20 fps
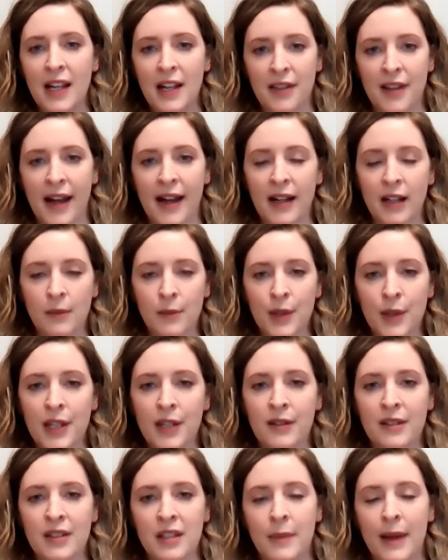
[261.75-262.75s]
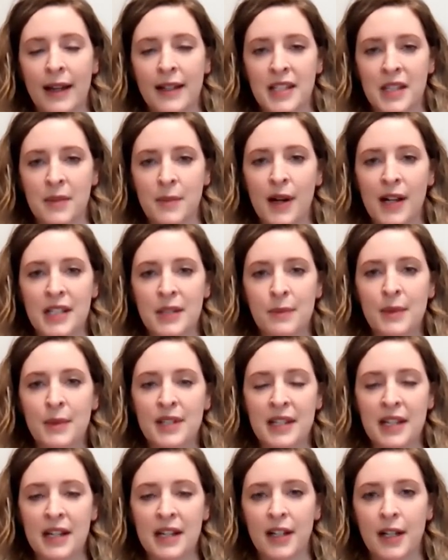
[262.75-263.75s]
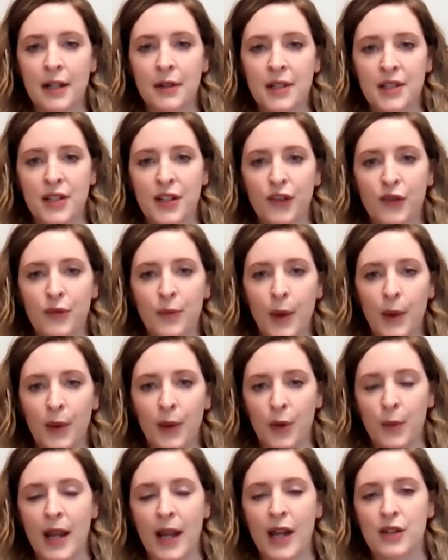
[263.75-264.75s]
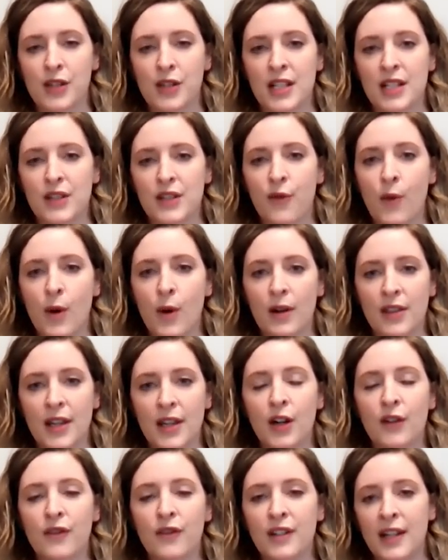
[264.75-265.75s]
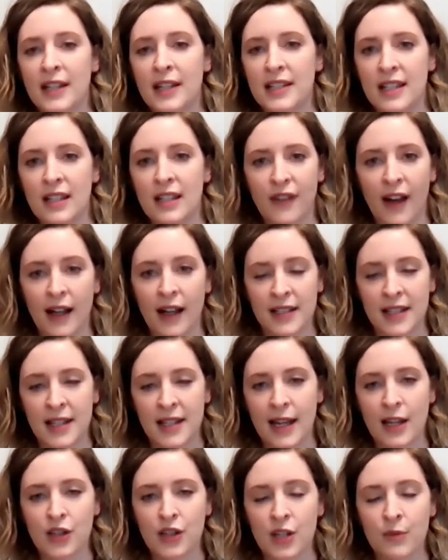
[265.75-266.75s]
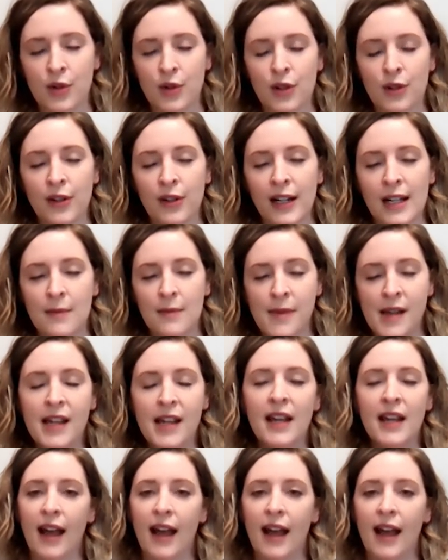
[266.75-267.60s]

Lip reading: that'll put you in the best possible scenario to serve both your patients for the COVID-19 vaccination program,